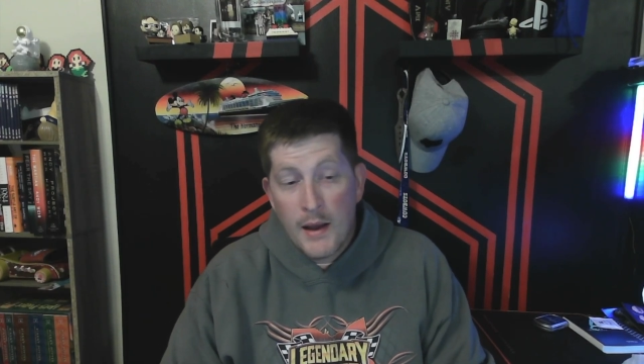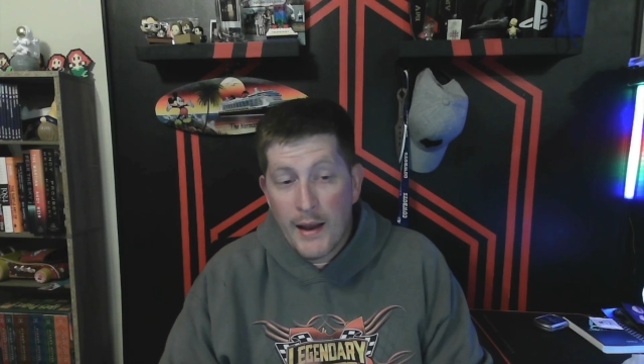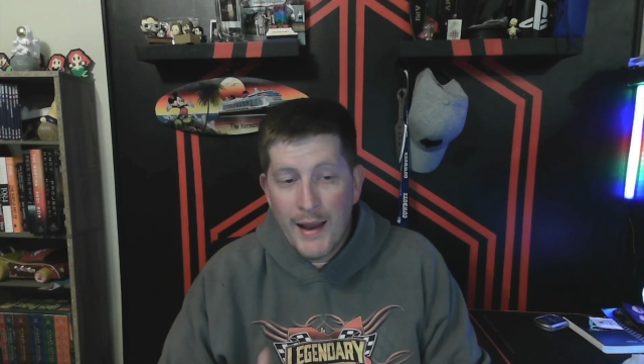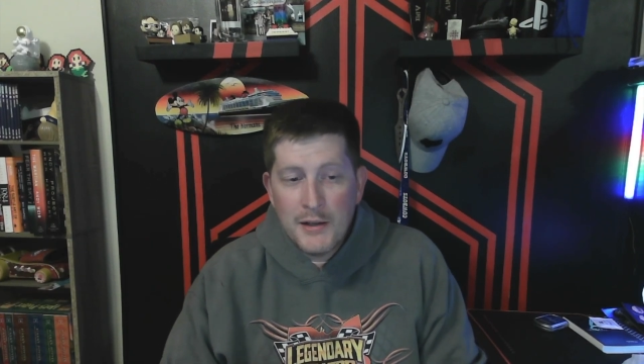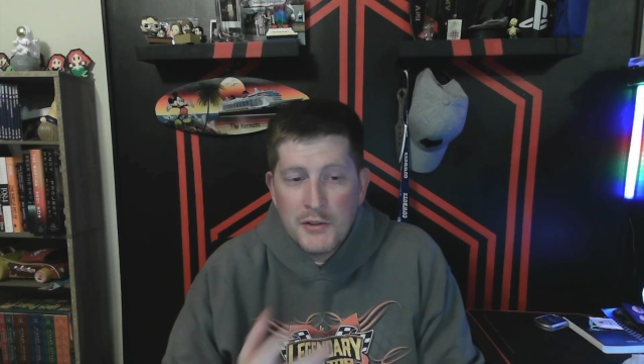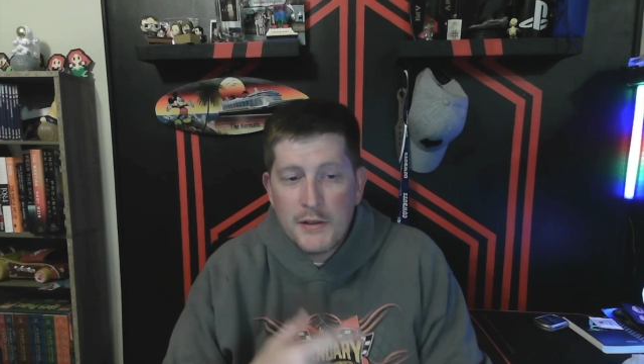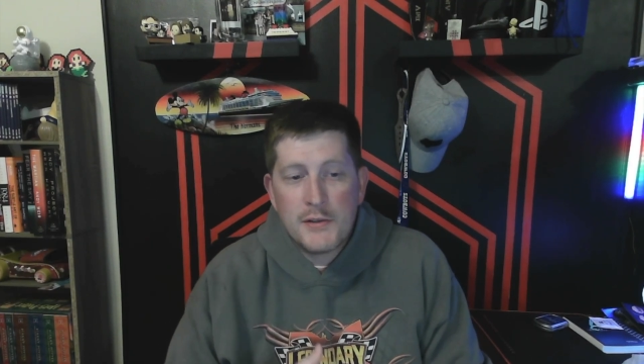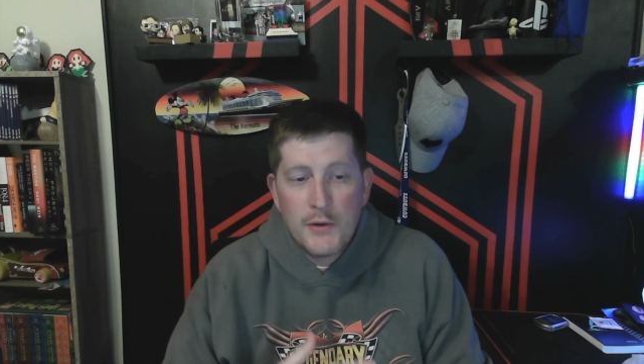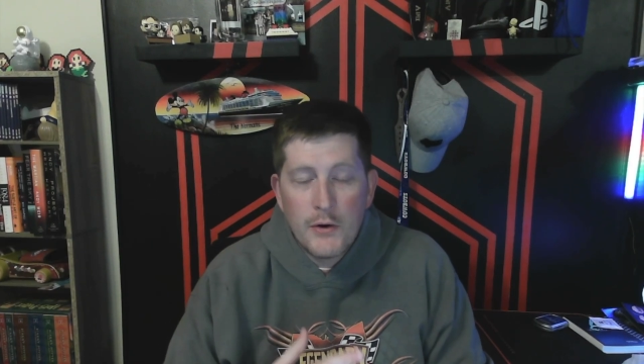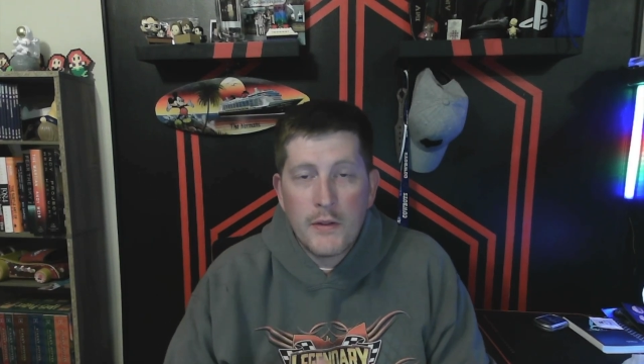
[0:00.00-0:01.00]
I actually
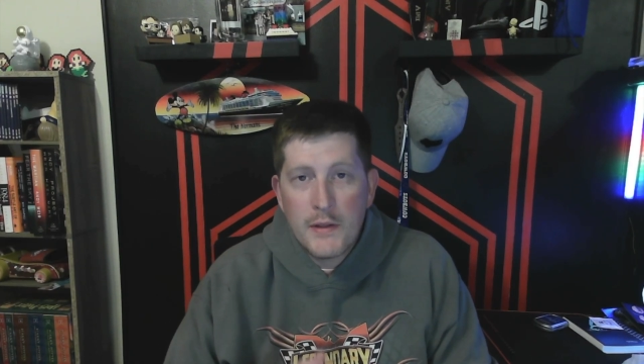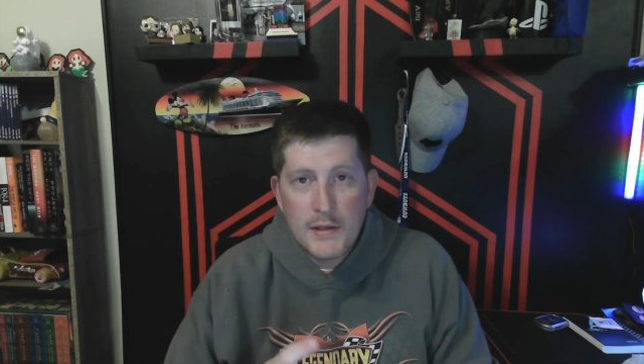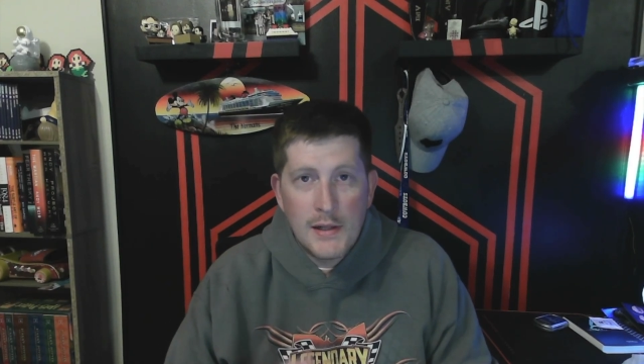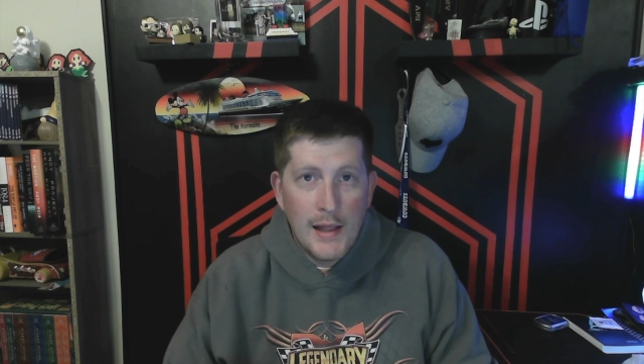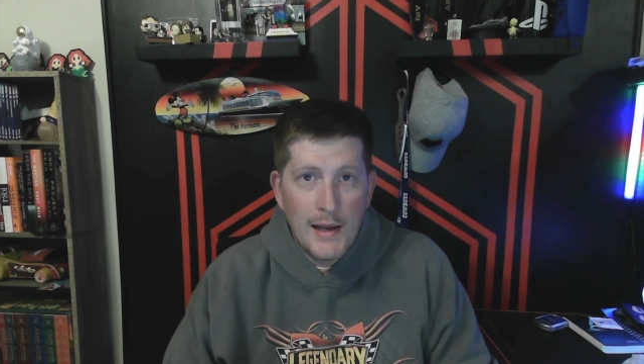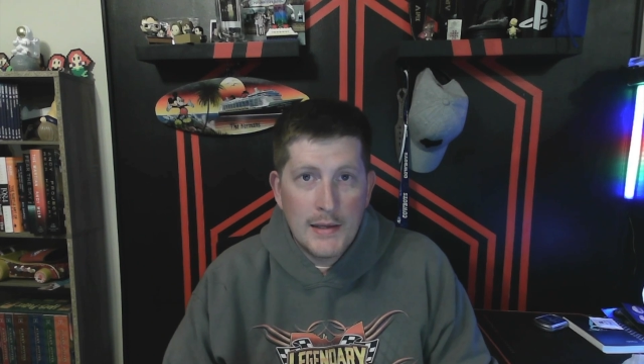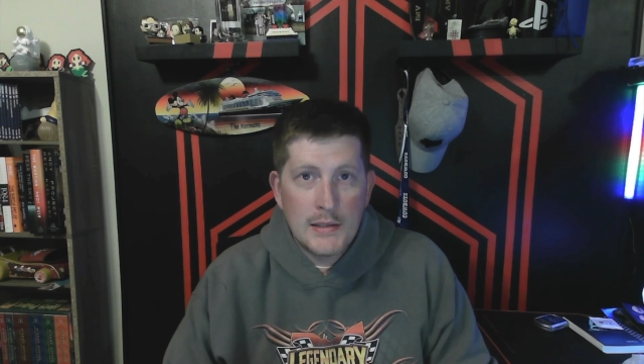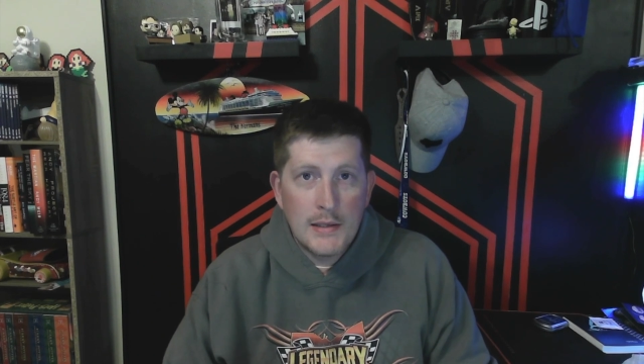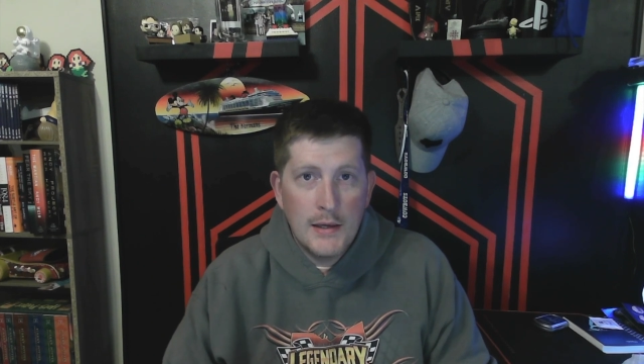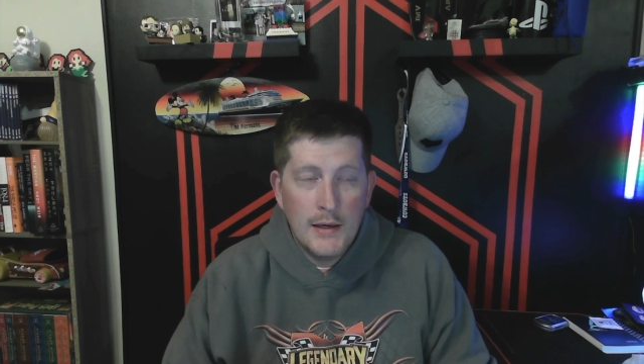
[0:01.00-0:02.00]
started this
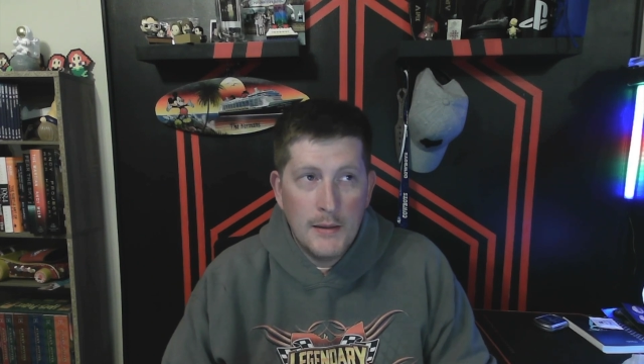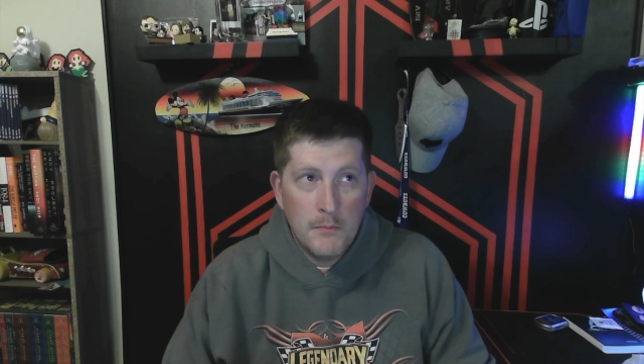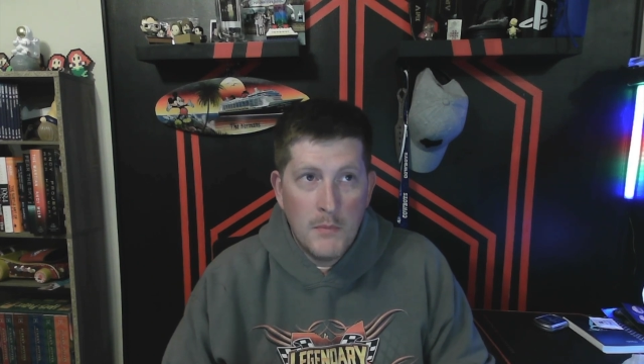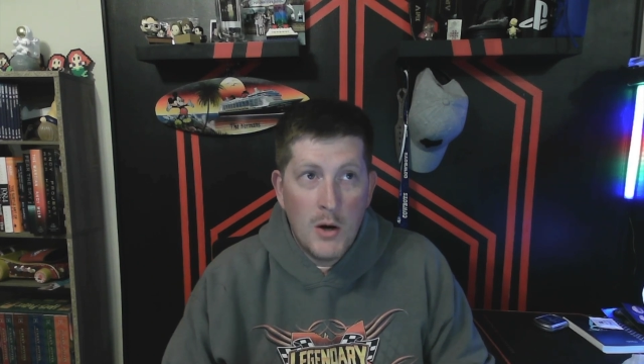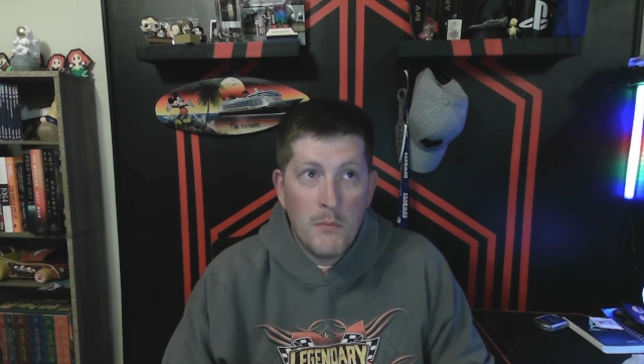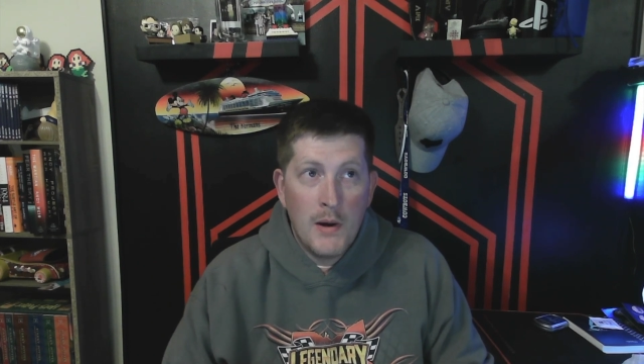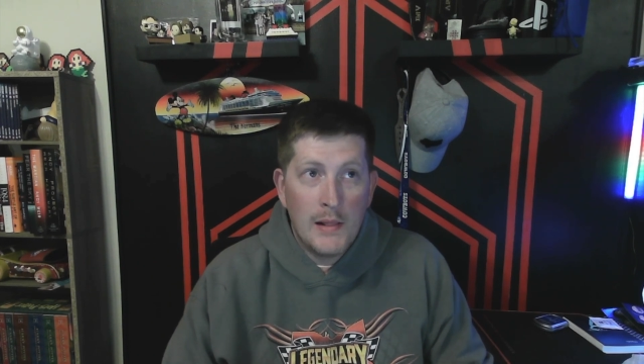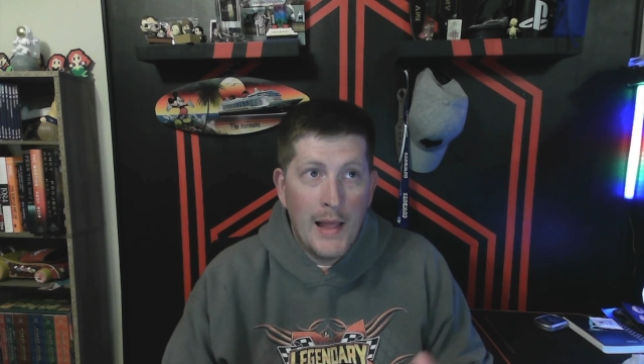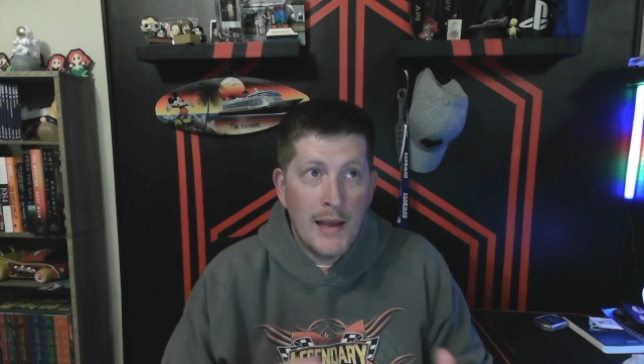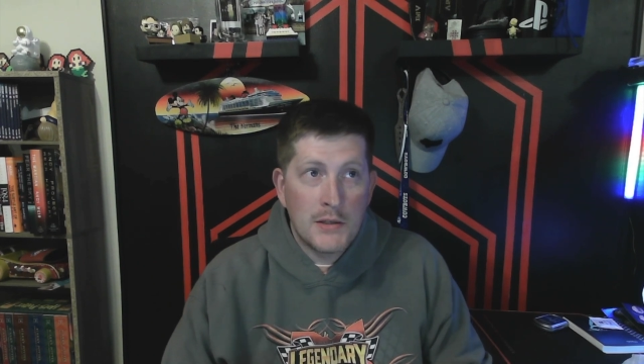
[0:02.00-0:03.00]
class on my
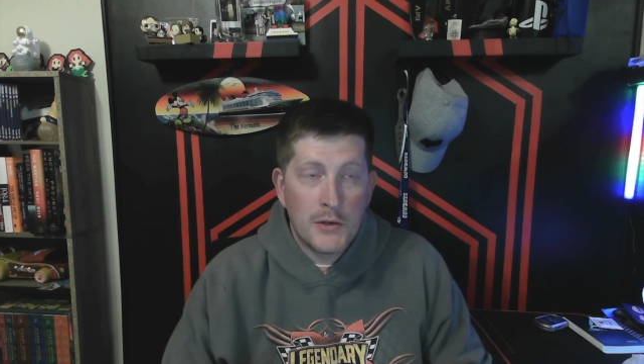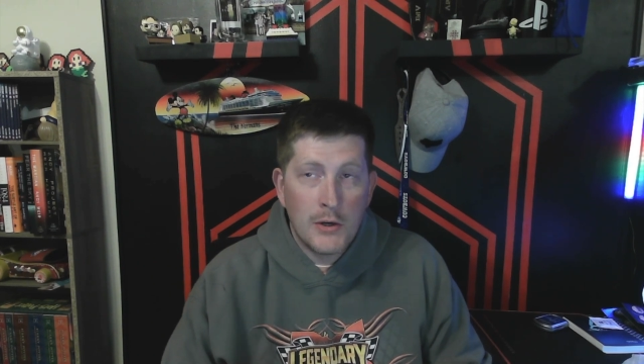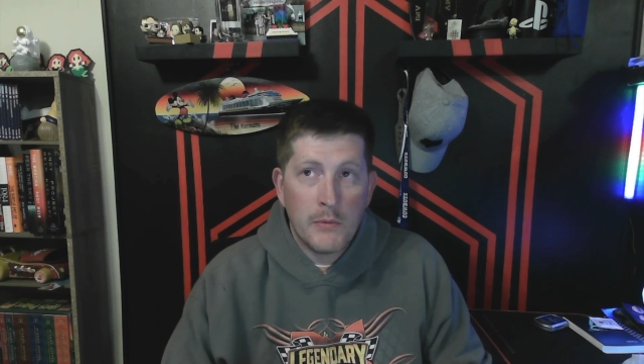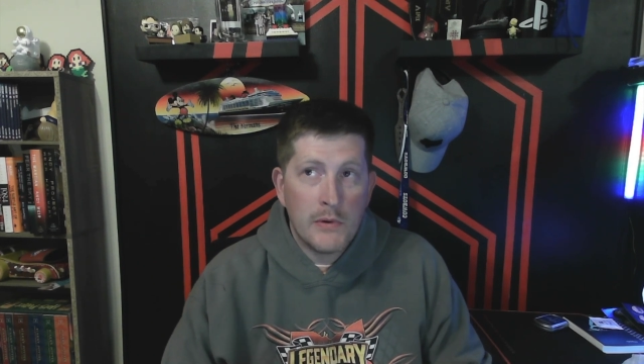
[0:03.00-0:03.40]
last term.